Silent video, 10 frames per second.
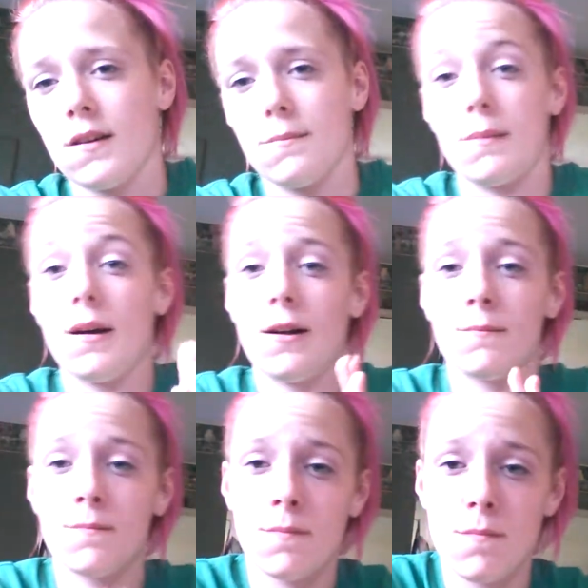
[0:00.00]

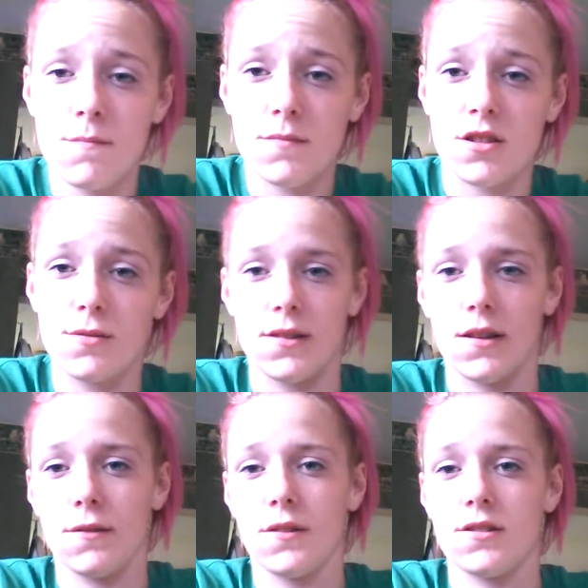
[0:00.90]
mom, she was
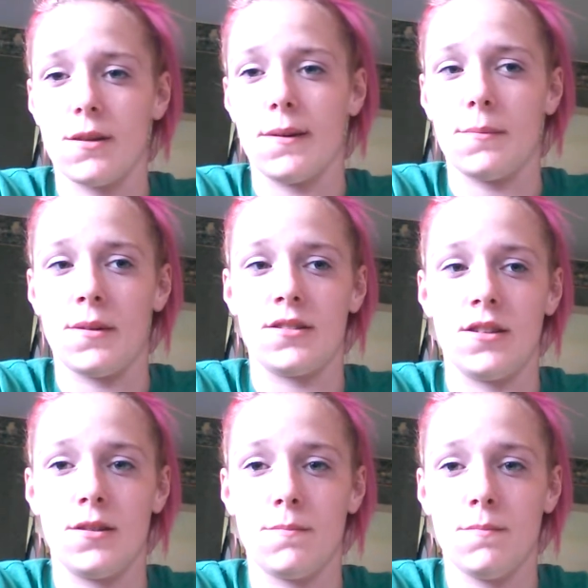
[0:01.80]
there the first time I had
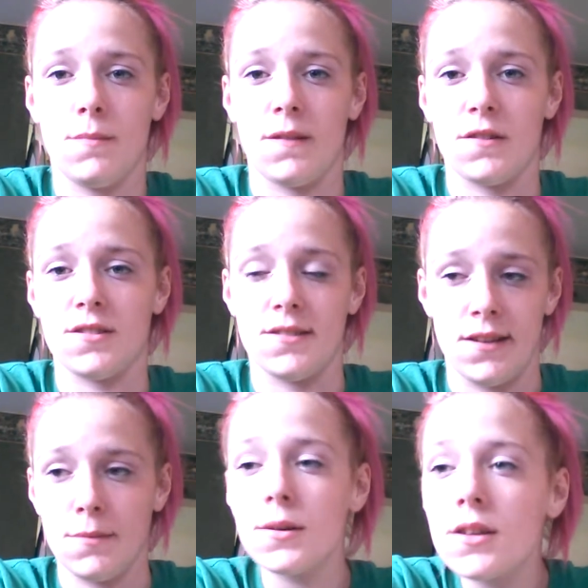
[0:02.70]
my first
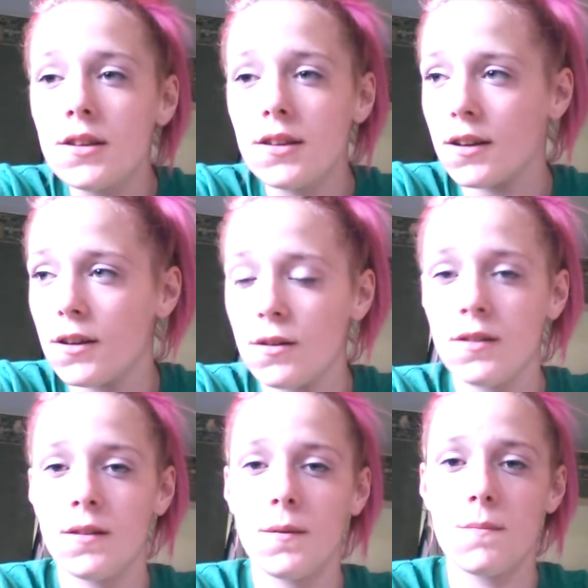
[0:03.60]
dip, you know.
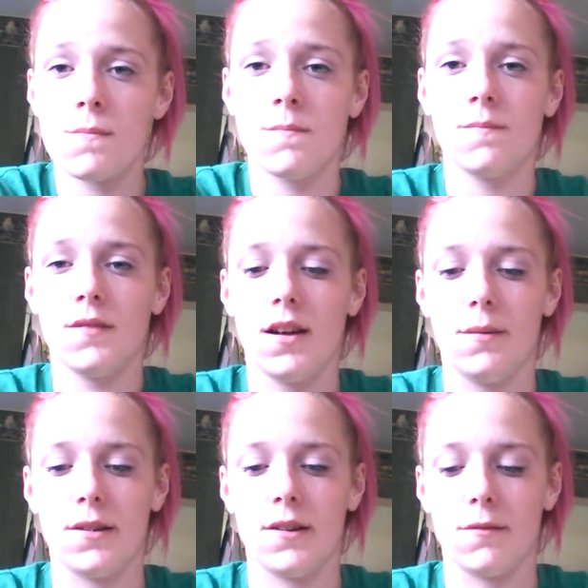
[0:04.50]
I
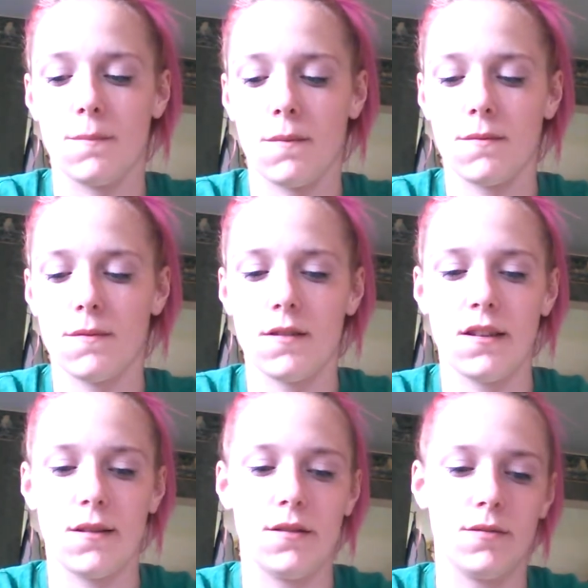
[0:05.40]
mean,
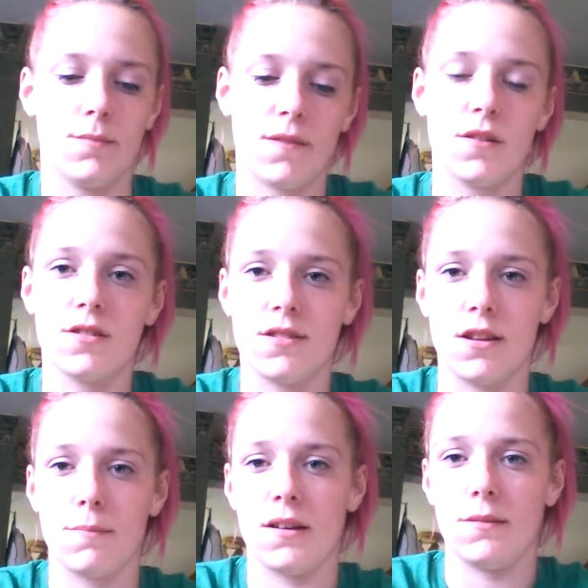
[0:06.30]
well, my first
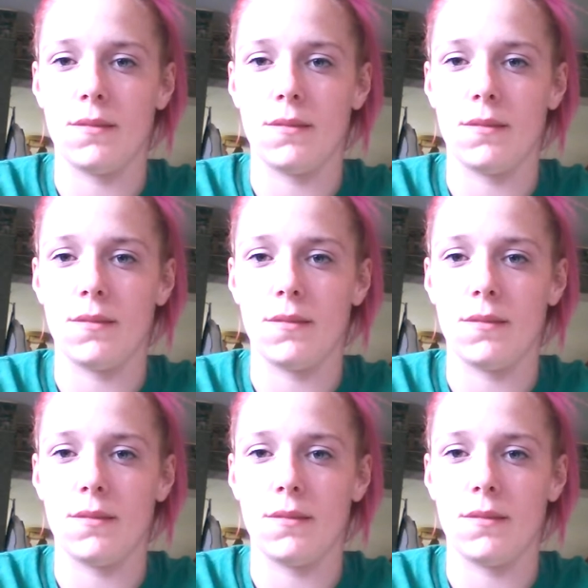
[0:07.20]
dip and